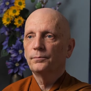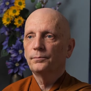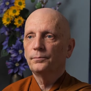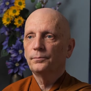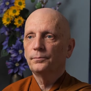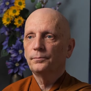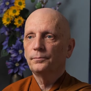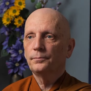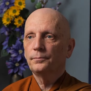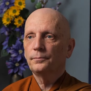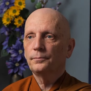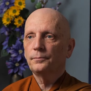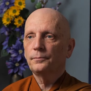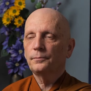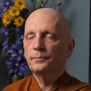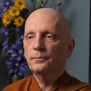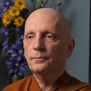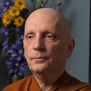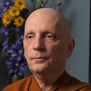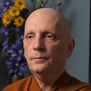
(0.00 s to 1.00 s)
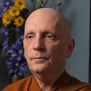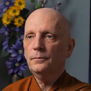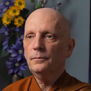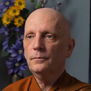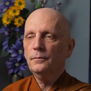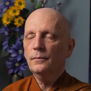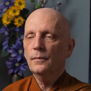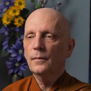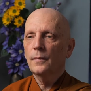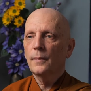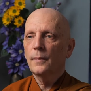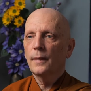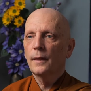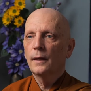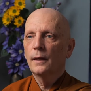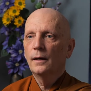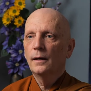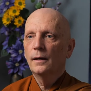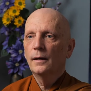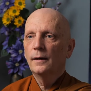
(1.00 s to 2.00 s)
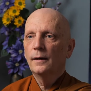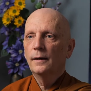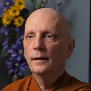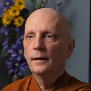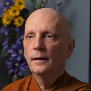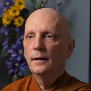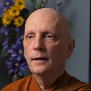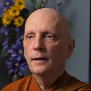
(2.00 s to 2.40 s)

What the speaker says: (no one is talking)